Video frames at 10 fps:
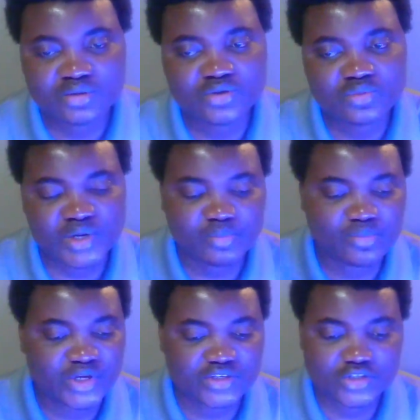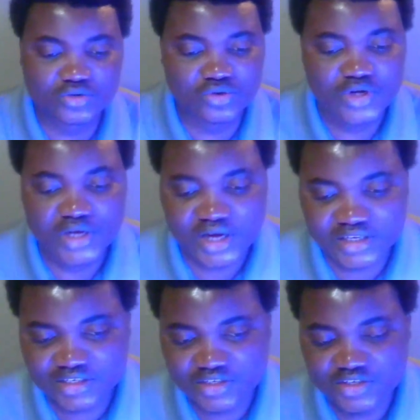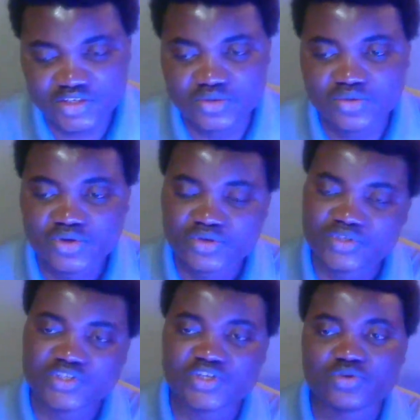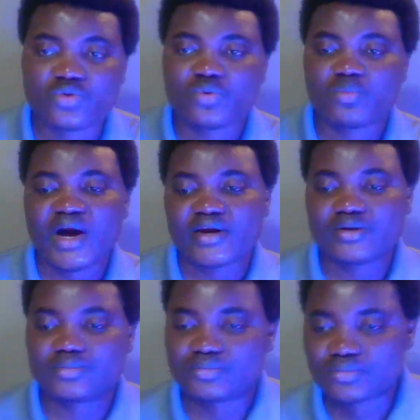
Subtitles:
I'll do my best to assist you. See you. Bye.